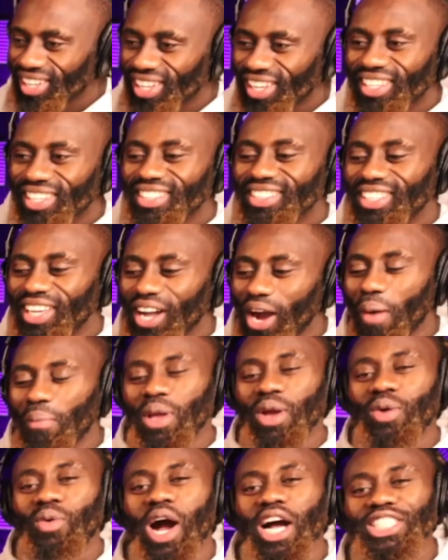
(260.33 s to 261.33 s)
Tell me
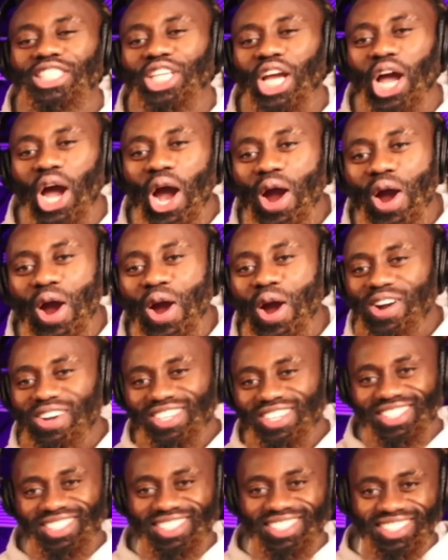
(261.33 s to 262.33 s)
what yo.
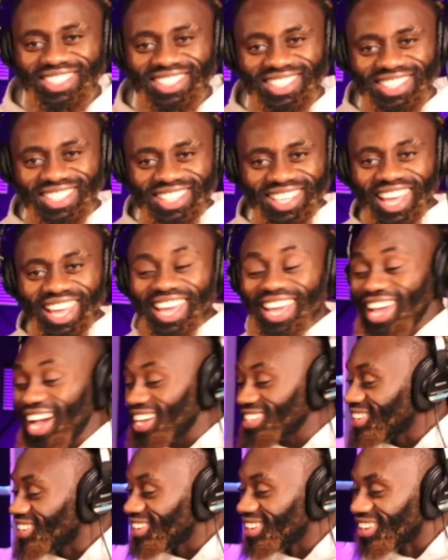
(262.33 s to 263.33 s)
He got
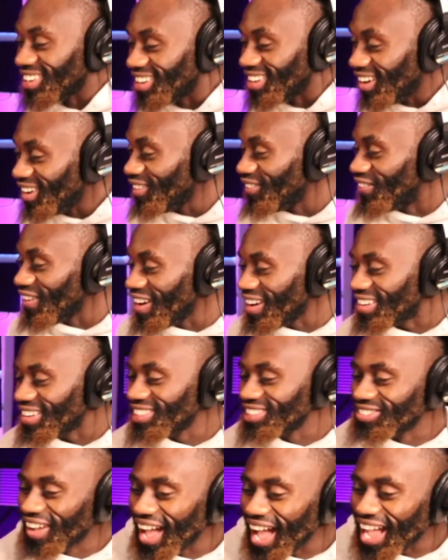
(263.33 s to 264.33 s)
some good vocals,
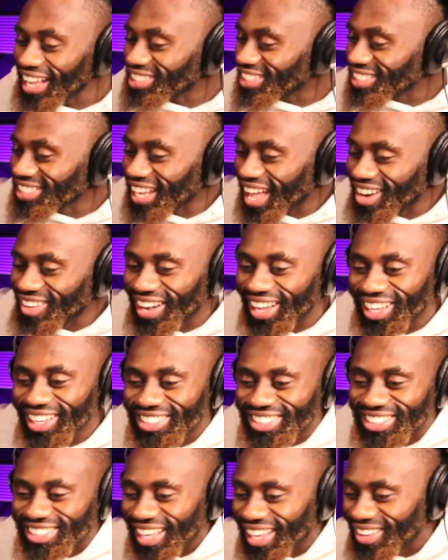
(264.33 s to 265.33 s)
man. I just like when he
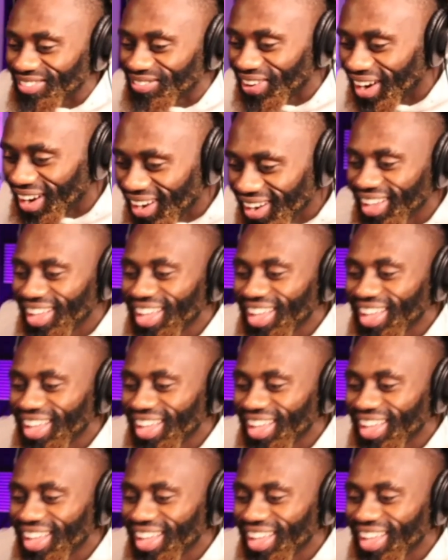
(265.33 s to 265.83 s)
sing, bro.